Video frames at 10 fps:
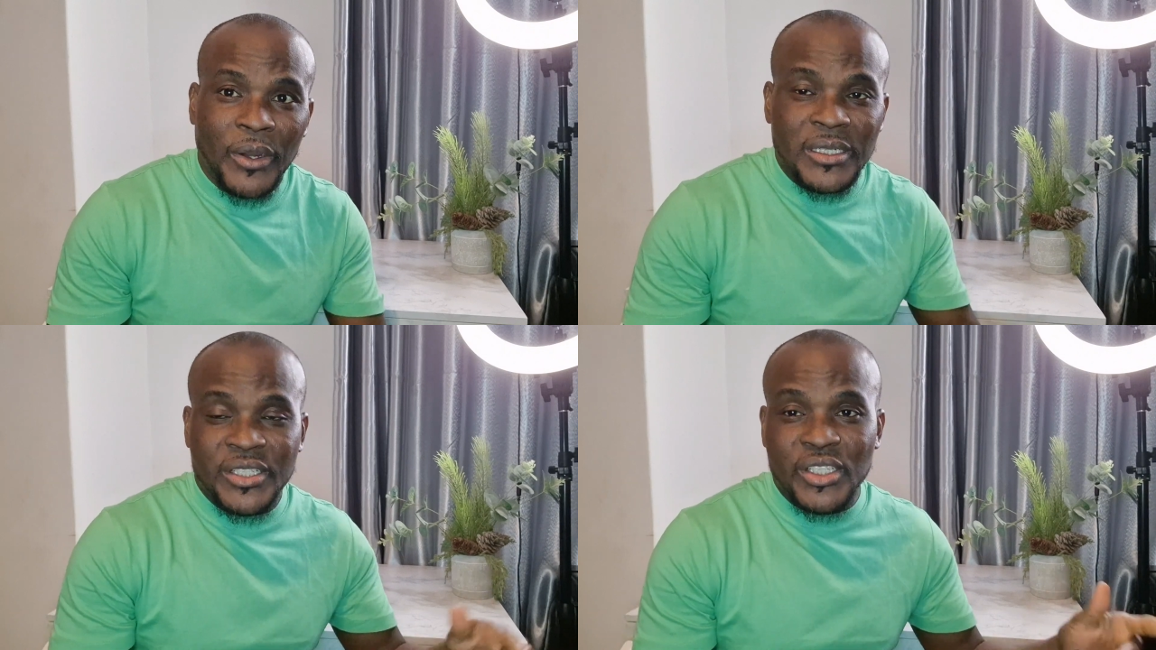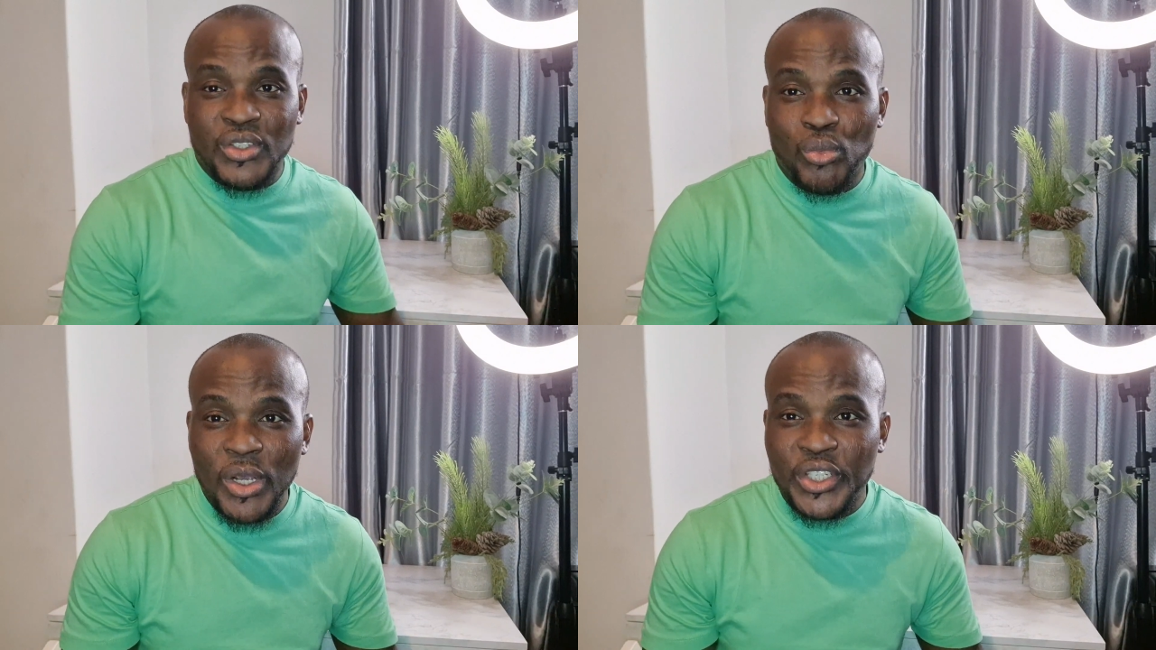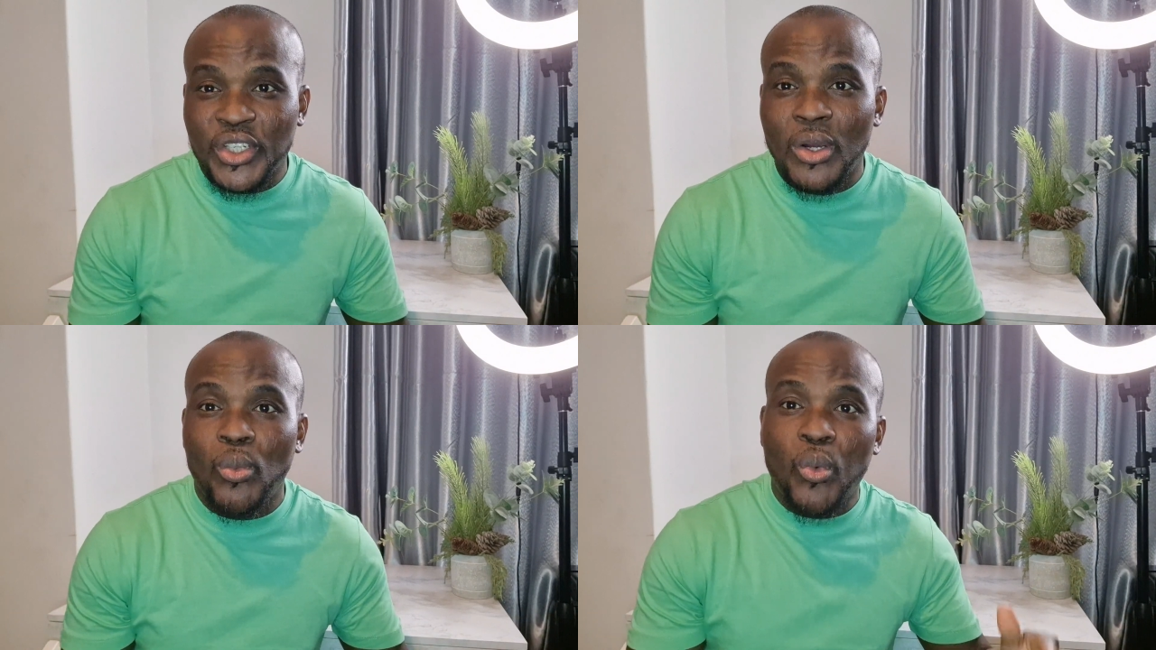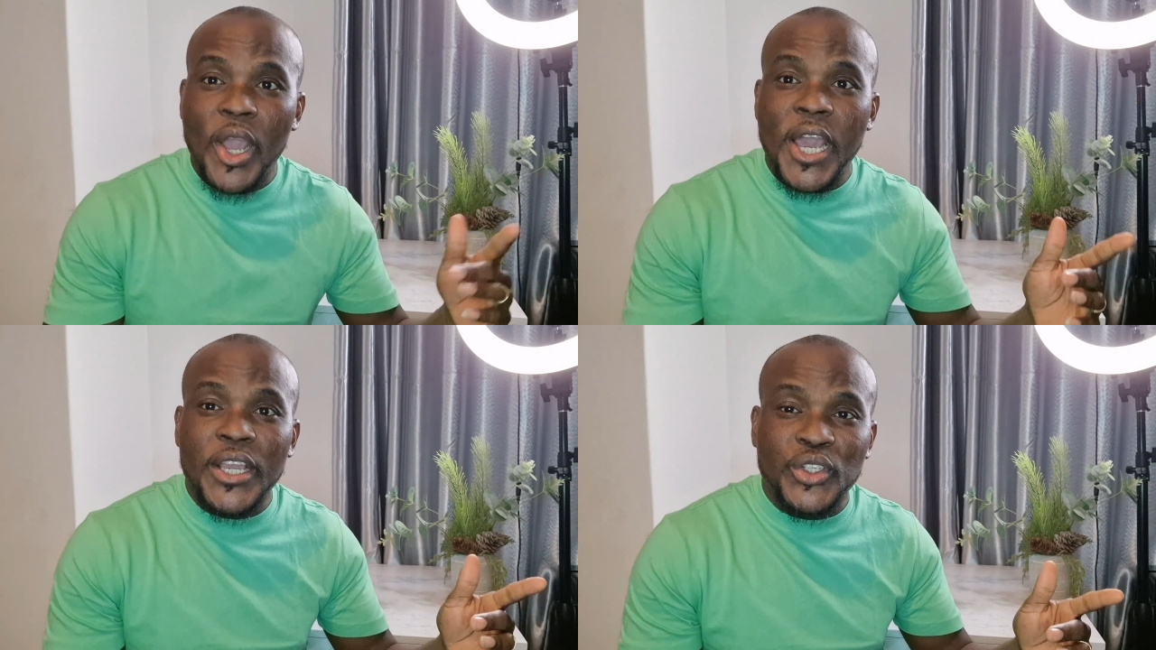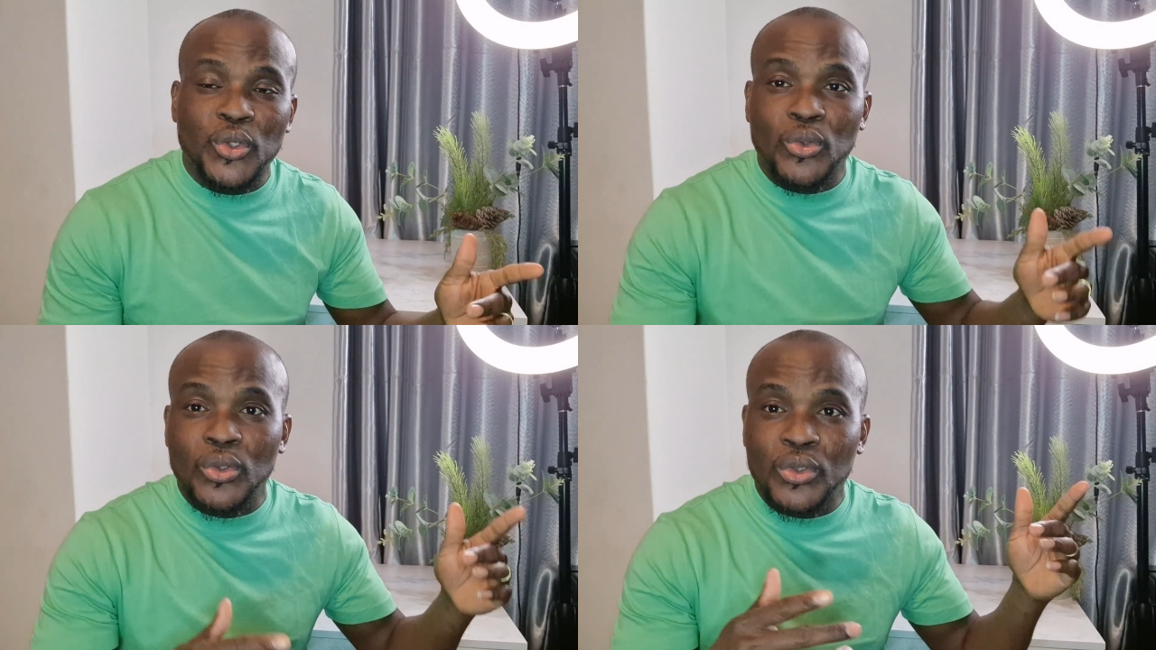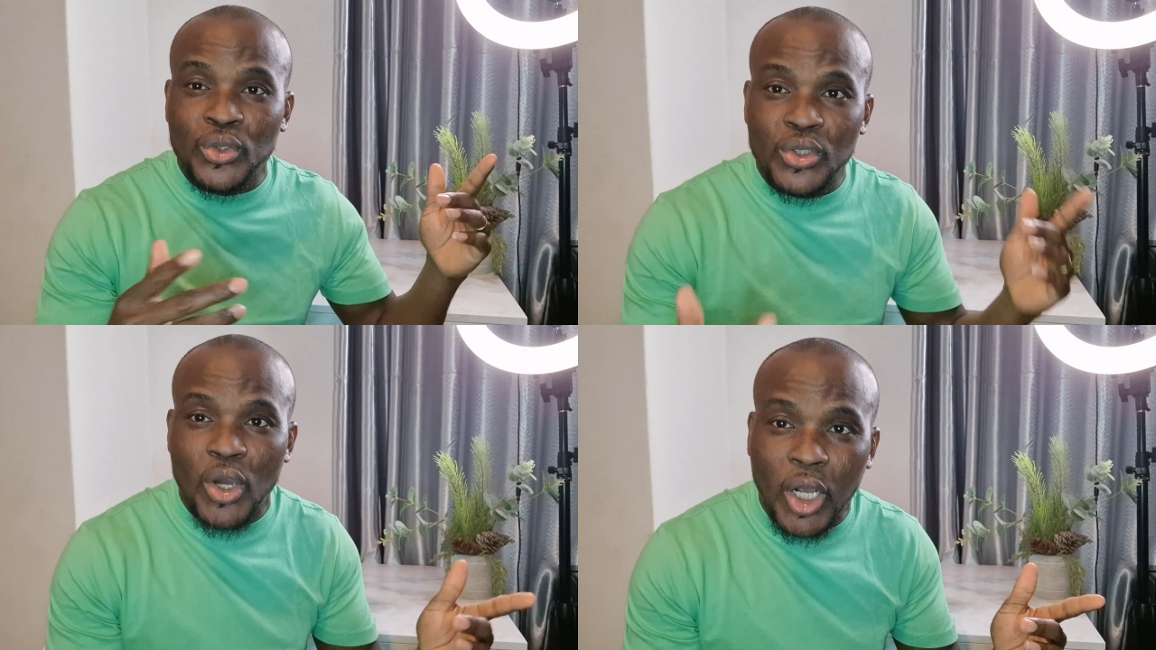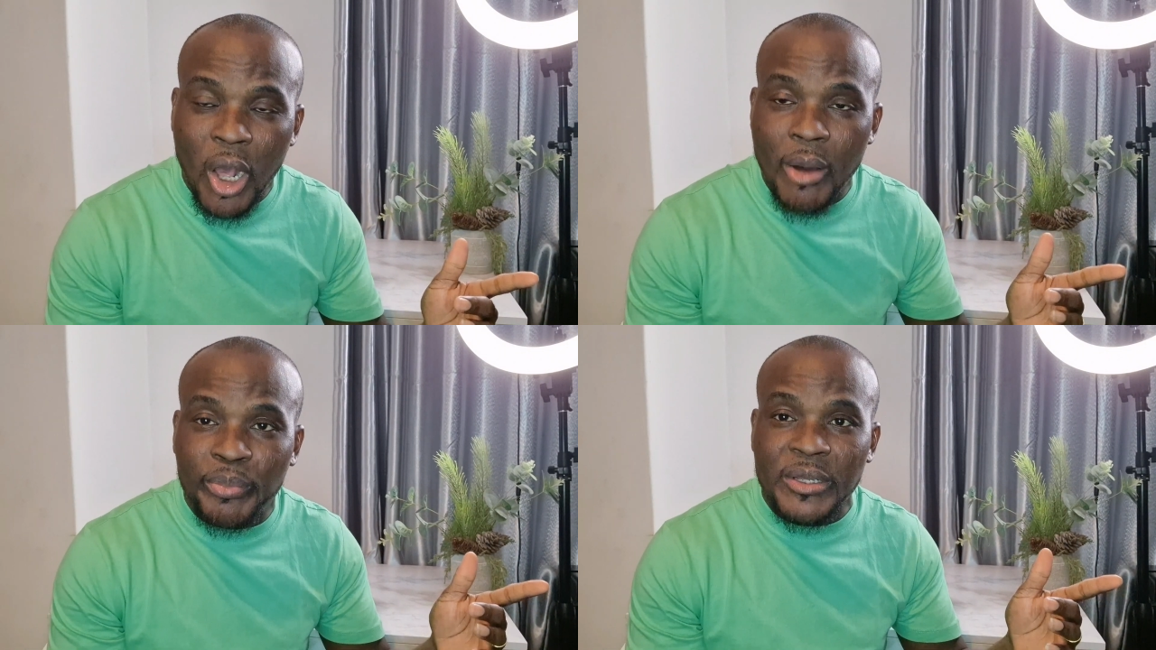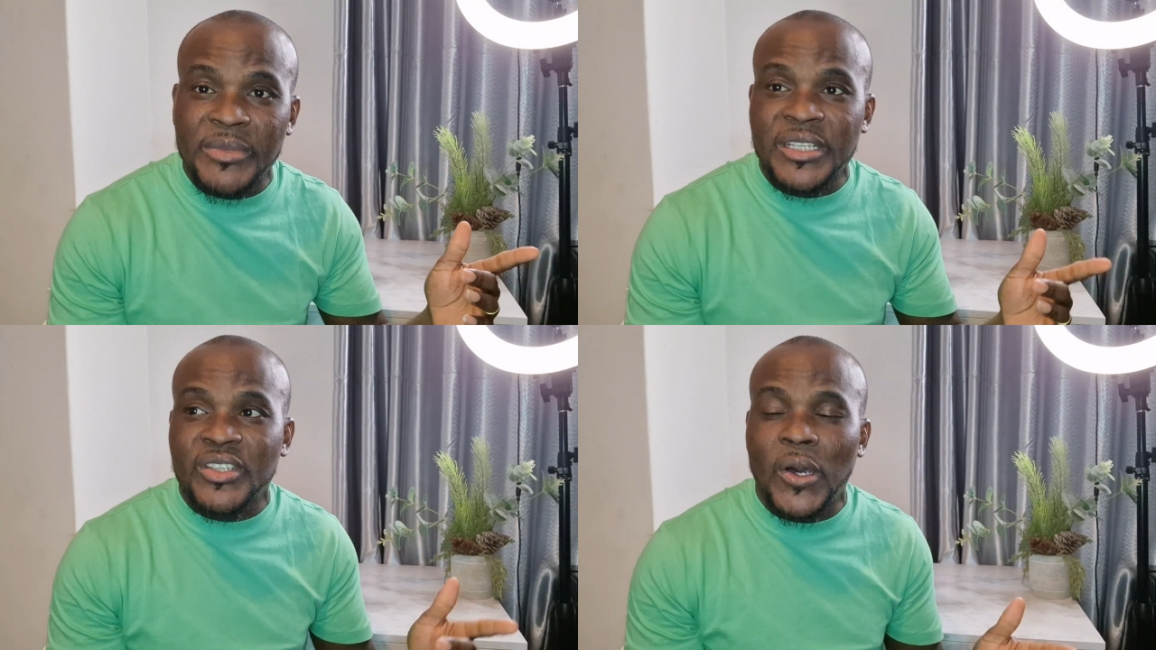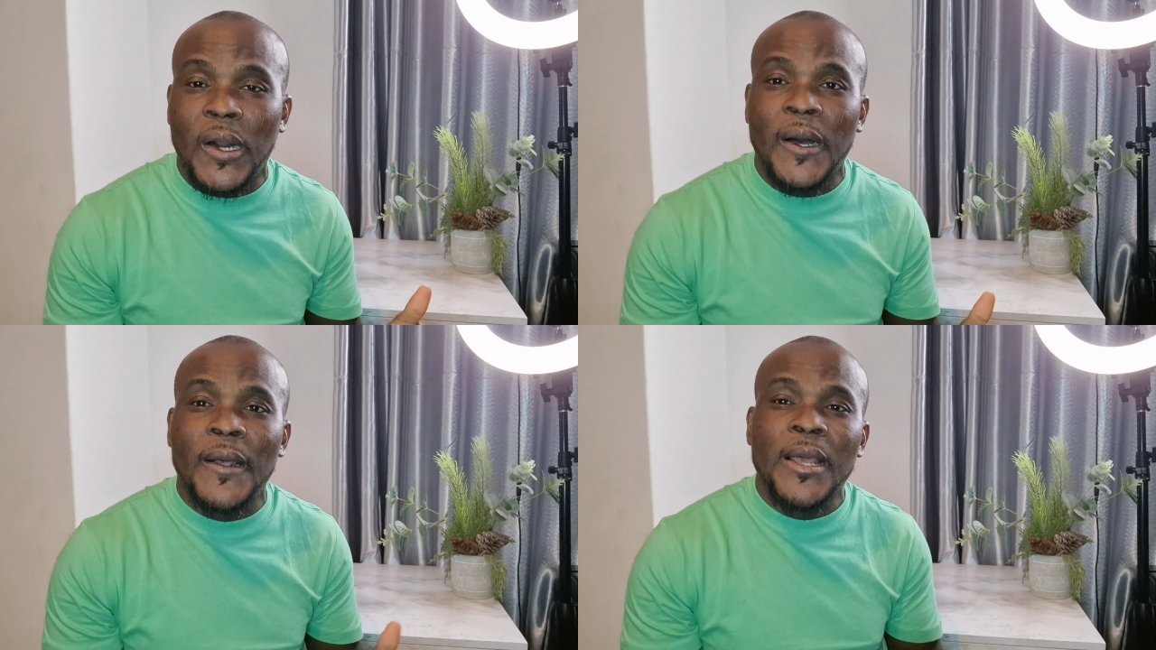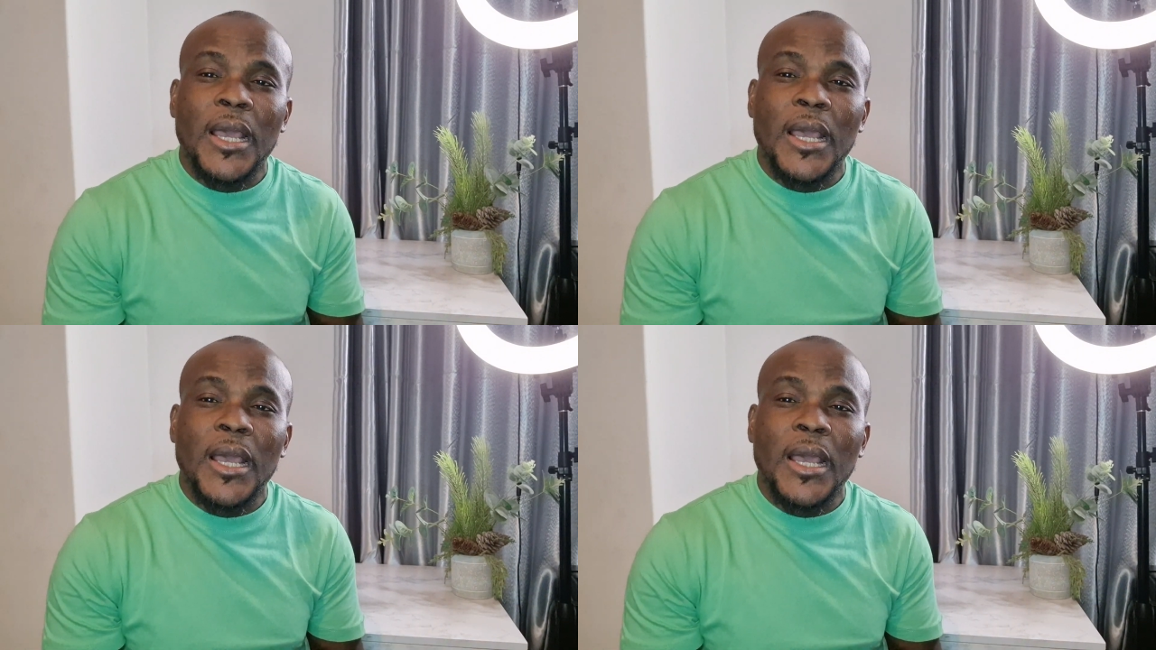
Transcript: But in a situation where you do not compliment her